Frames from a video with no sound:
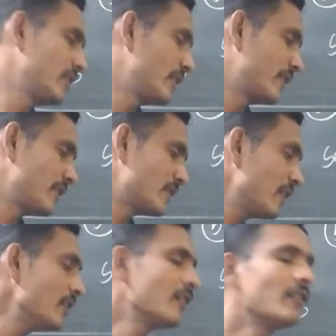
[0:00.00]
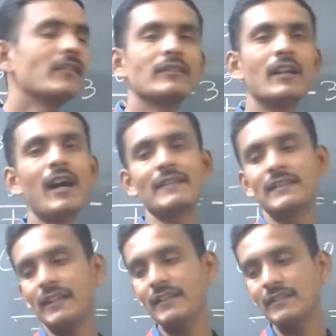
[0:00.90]
It is the
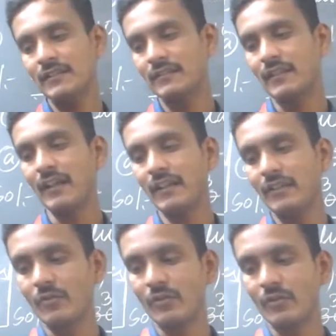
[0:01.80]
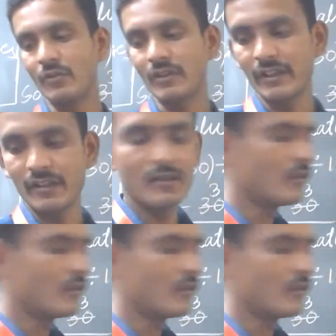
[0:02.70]
answer is 13 only.